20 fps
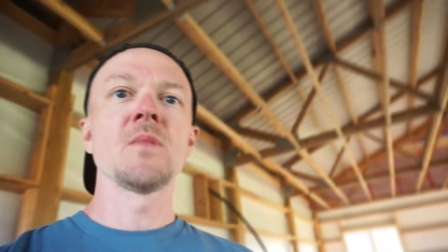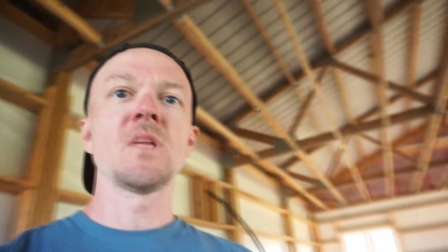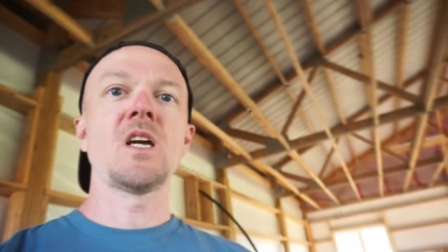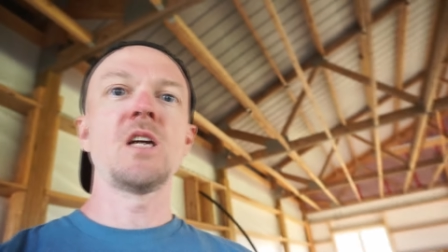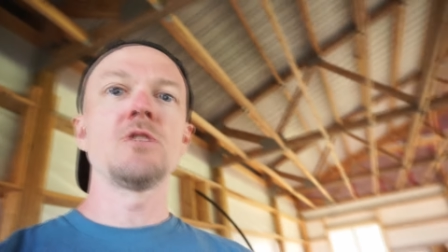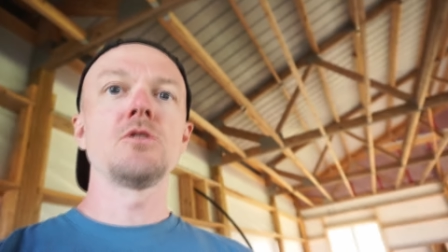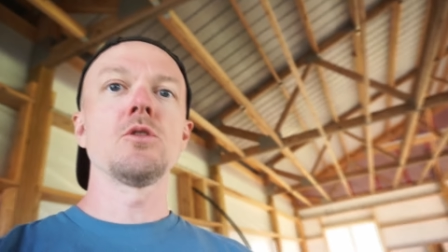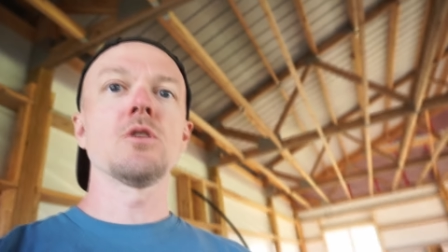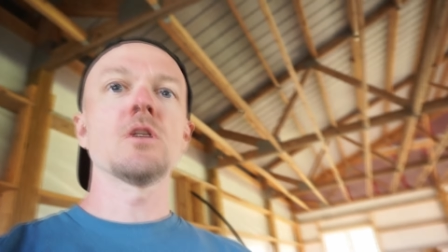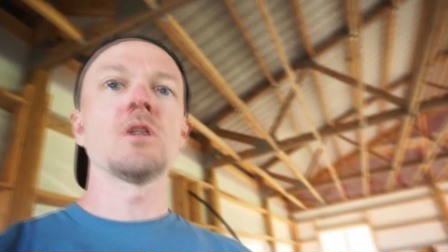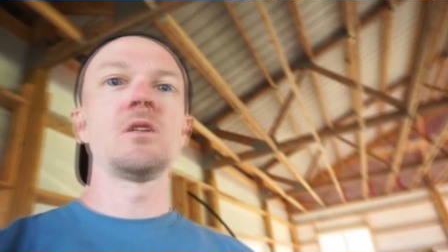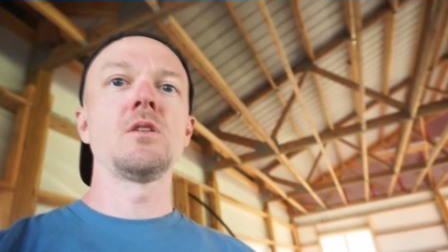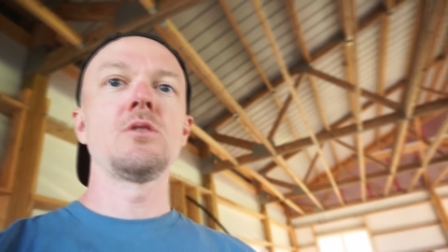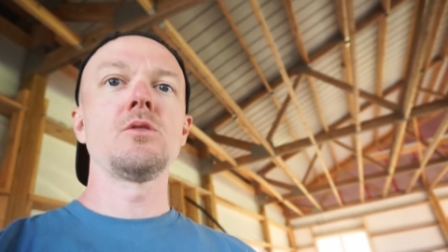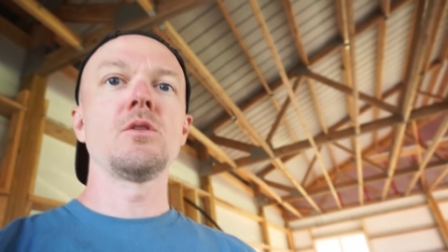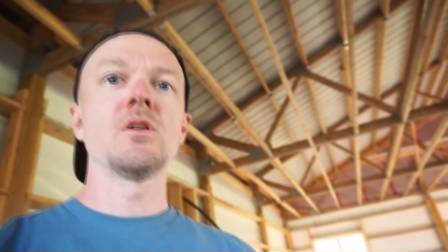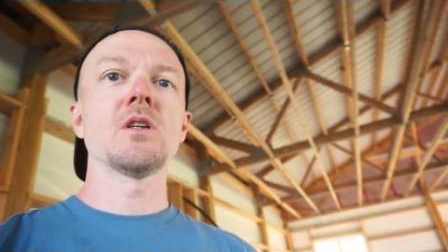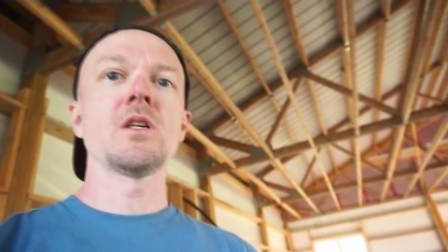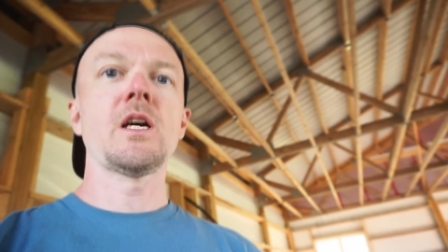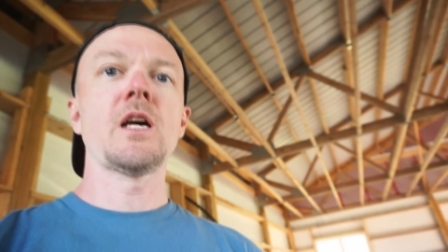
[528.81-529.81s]
I took
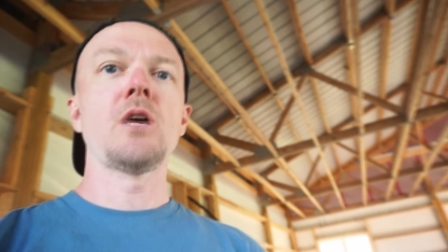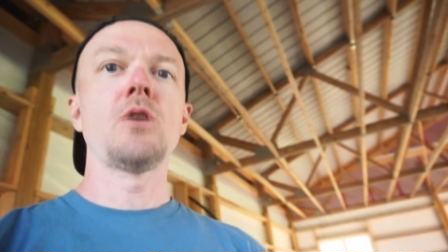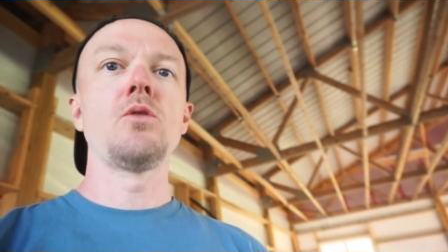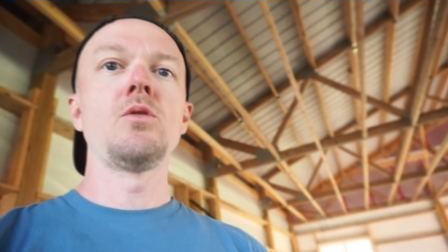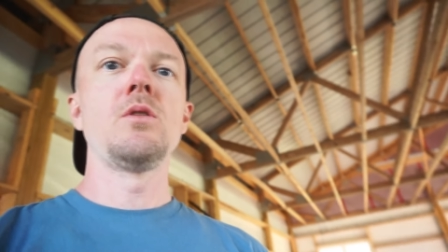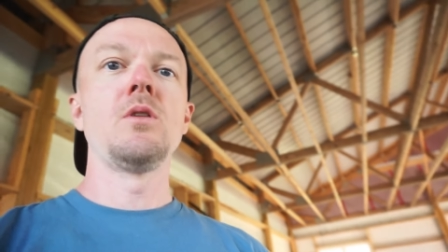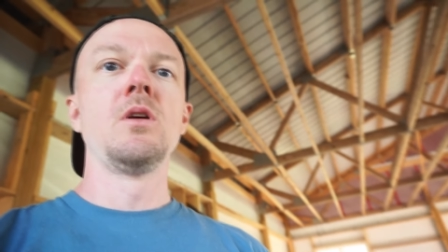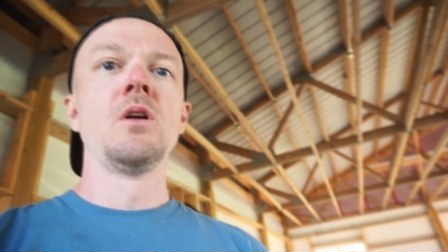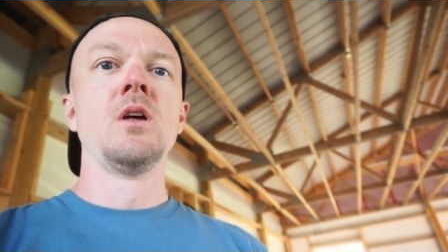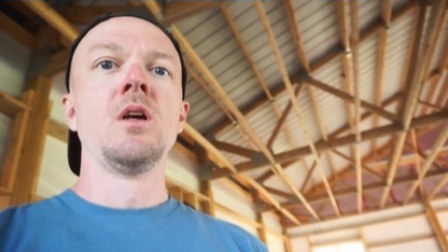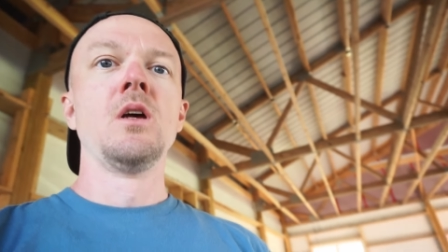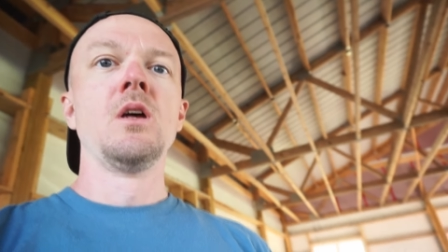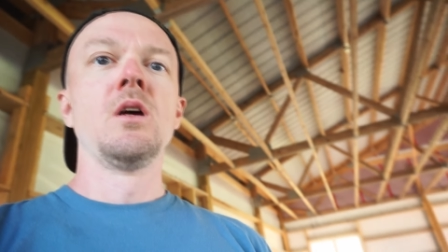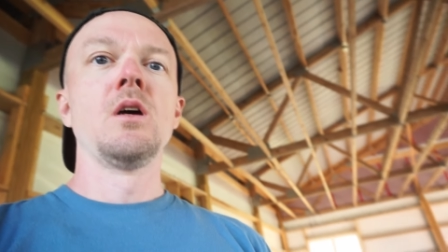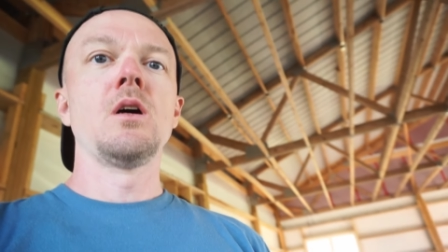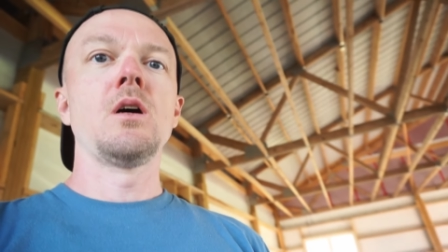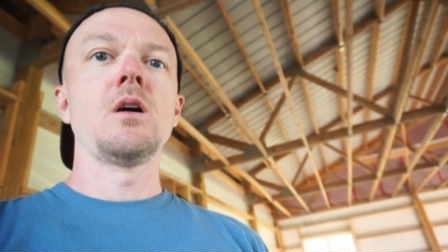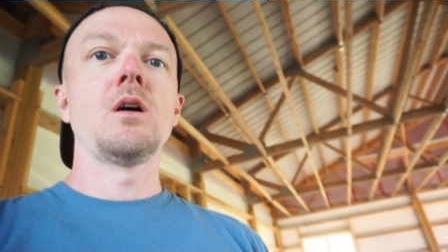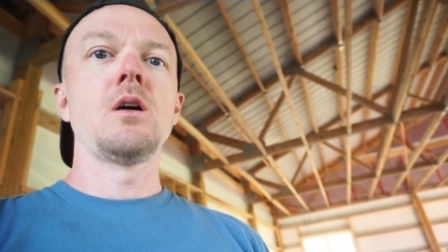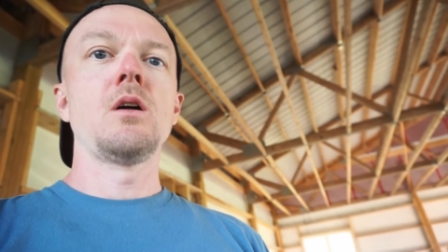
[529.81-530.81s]
into account
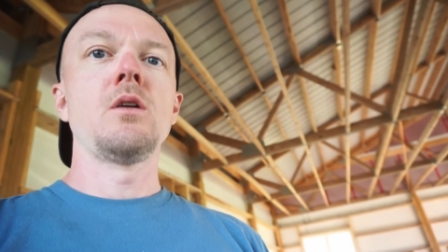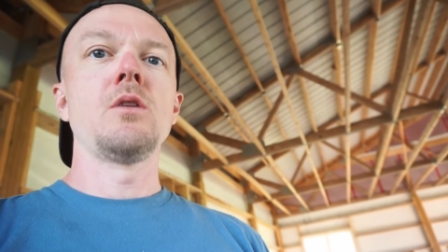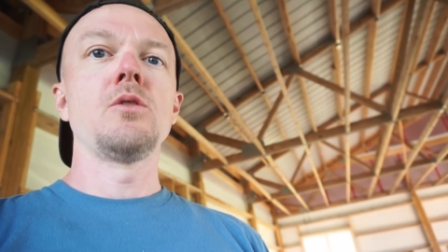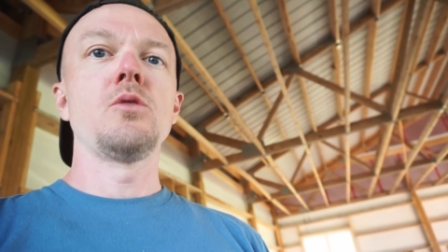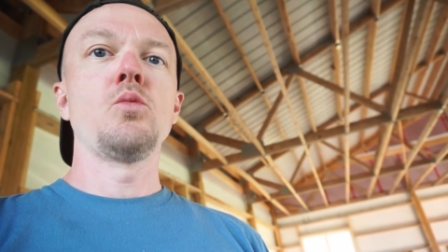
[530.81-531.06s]
uh,